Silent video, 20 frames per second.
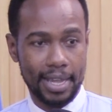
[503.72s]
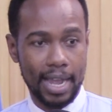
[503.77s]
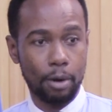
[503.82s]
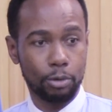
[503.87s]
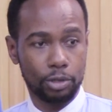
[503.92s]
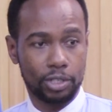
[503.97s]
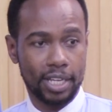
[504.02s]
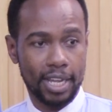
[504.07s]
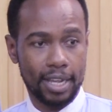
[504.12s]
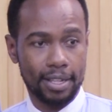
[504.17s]

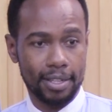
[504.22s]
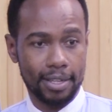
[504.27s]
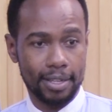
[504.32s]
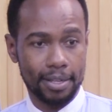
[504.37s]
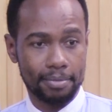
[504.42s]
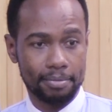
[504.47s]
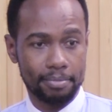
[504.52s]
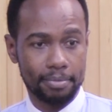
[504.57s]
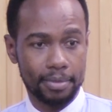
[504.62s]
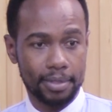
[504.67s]
Are we together?
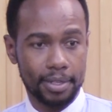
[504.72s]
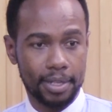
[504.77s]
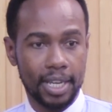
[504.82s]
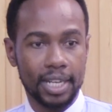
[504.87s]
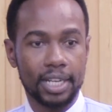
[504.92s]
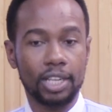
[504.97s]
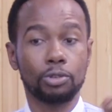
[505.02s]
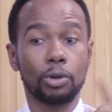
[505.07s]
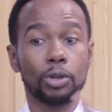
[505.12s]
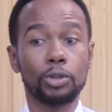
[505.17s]

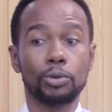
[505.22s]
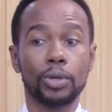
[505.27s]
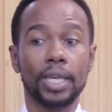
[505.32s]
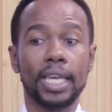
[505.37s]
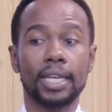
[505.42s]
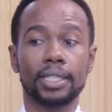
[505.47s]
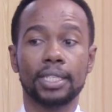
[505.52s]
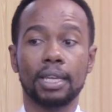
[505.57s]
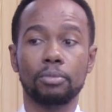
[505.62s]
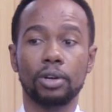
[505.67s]
That's why you
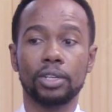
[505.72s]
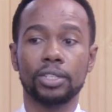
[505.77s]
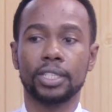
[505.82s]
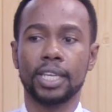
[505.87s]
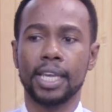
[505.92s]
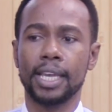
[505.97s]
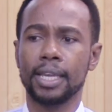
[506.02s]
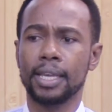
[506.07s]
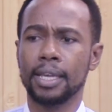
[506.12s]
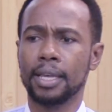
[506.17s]
hear someone
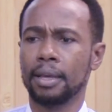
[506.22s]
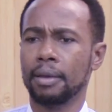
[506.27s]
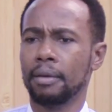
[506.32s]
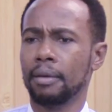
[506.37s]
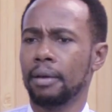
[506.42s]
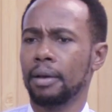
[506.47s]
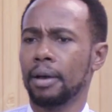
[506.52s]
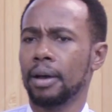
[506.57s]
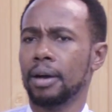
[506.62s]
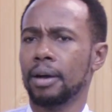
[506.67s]
say,
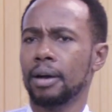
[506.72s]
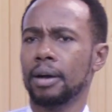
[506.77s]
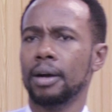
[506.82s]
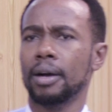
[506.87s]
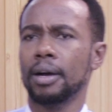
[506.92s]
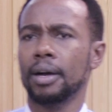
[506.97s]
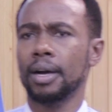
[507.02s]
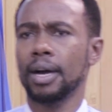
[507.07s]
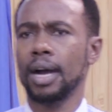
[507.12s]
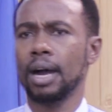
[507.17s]

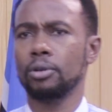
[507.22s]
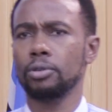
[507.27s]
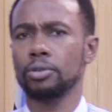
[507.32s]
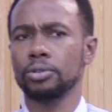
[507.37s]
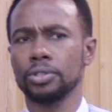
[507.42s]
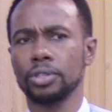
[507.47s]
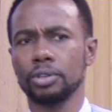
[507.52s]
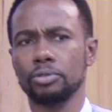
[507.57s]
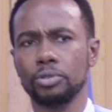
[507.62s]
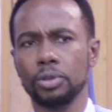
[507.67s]
I
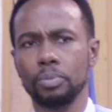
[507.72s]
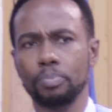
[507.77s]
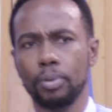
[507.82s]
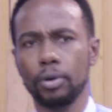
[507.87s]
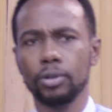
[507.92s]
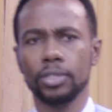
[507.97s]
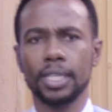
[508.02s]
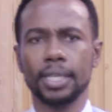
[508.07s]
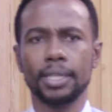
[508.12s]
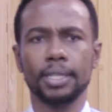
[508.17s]
was
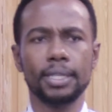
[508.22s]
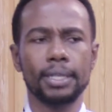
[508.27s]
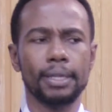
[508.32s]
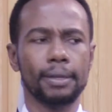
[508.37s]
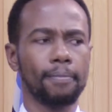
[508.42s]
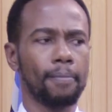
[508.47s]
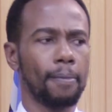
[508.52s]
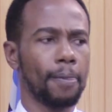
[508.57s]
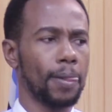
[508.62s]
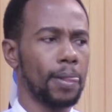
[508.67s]
reported
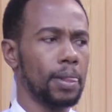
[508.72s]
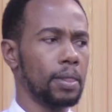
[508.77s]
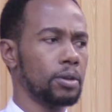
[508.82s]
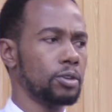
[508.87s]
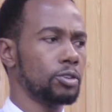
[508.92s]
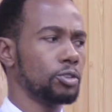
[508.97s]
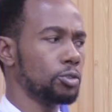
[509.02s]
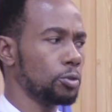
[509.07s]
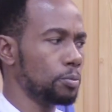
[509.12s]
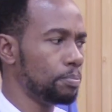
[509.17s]

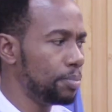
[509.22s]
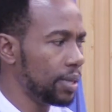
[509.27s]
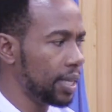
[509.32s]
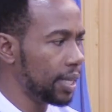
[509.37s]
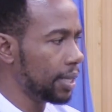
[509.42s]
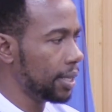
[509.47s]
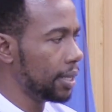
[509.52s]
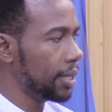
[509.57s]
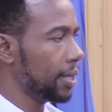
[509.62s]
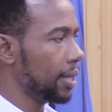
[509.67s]
to
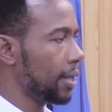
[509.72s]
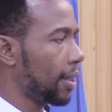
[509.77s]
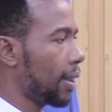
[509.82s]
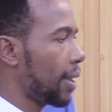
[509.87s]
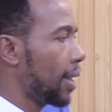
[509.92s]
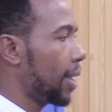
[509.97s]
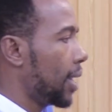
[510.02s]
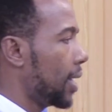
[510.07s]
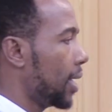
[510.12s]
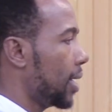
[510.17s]
be
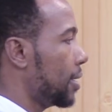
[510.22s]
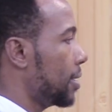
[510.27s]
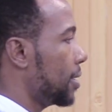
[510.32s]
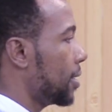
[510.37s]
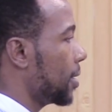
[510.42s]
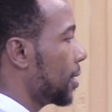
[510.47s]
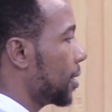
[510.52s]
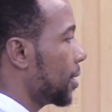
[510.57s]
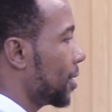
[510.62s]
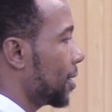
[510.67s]

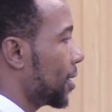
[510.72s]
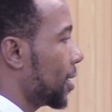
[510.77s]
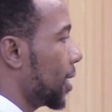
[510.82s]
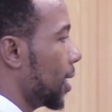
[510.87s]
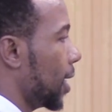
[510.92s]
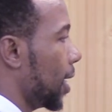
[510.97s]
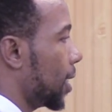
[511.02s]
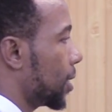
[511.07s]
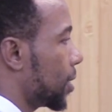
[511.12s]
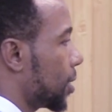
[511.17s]
a
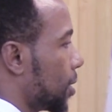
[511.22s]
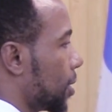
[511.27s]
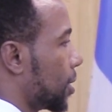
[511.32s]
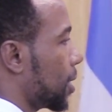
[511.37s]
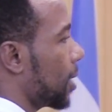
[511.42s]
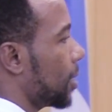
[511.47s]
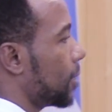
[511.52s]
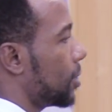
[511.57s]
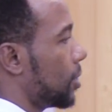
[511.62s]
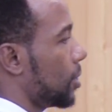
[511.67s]

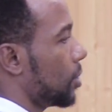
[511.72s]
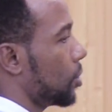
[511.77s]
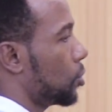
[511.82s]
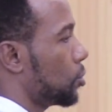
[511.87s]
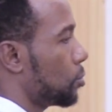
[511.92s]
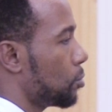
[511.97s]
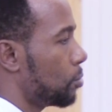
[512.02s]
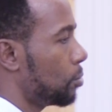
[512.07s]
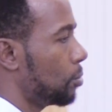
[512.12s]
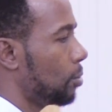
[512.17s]
stage
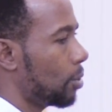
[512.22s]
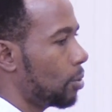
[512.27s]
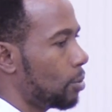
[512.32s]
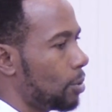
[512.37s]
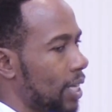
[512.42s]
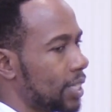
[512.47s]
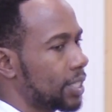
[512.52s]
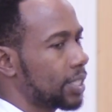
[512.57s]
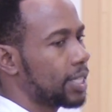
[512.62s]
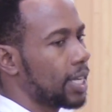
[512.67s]
2
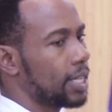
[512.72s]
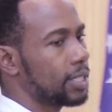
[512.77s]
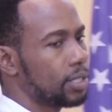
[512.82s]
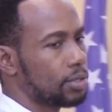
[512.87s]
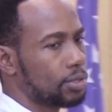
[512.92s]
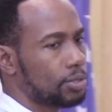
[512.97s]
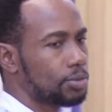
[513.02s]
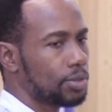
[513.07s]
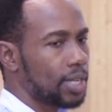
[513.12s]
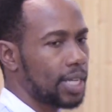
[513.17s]
or a
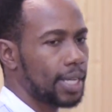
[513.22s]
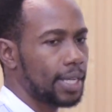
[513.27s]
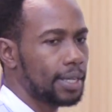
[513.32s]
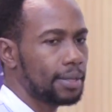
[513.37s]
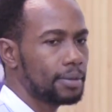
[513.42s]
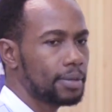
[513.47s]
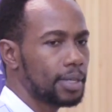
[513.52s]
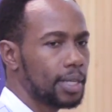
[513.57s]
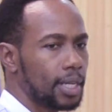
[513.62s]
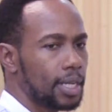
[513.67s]
stage 3
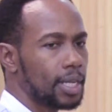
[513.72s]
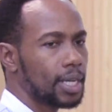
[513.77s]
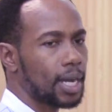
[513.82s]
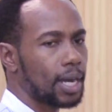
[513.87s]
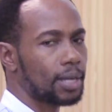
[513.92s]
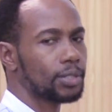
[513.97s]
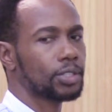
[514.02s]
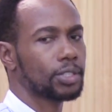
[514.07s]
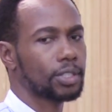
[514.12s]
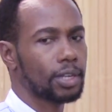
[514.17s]

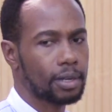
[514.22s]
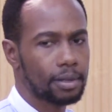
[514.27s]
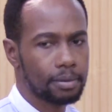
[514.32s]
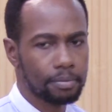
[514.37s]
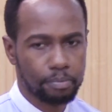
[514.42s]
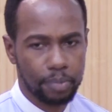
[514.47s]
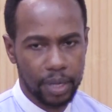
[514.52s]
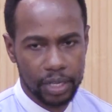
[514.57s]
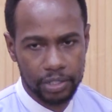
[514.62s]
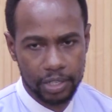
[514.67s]
cancer
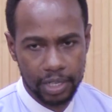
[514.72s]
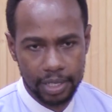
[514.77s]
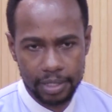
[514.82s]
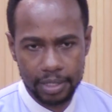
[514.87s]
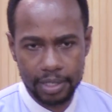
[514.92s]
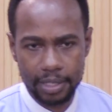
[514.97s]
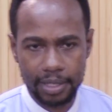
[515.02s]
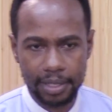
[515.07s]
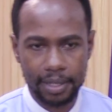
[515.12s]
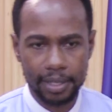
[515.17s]

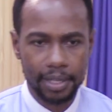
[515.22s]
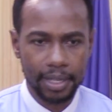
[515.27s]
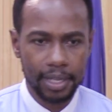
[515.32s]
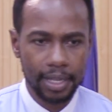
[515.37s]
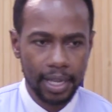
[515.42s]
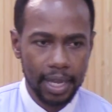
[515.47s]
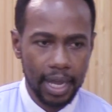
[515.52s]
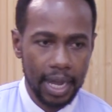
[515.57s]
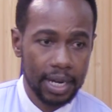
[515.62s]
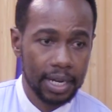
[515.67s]
patient,
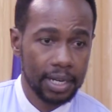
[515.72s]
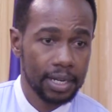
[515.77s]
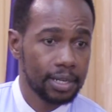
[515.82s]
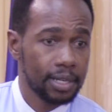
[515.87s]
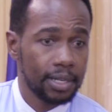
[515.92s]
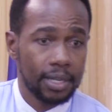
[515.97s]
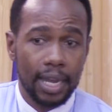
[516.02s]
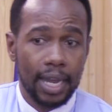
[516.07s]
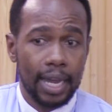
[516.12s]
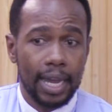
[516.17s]

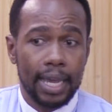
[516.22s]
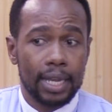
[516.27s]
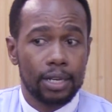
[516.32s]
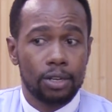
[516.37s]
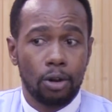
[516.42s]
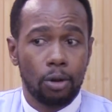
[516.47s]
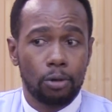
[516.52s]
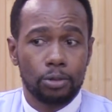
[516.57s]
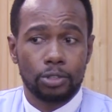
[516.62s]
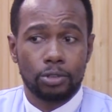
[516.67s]
and I
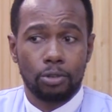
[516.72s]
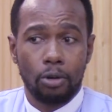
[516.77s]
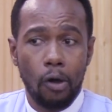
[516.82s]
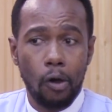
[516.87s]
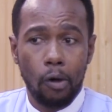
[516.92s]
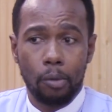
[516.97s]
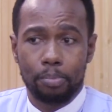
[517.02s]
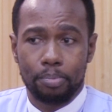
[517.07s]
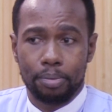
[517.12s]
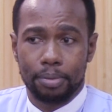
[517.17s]
had lost
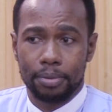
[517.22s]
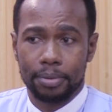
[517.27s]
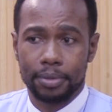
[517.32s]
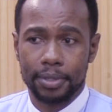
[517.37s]
hope,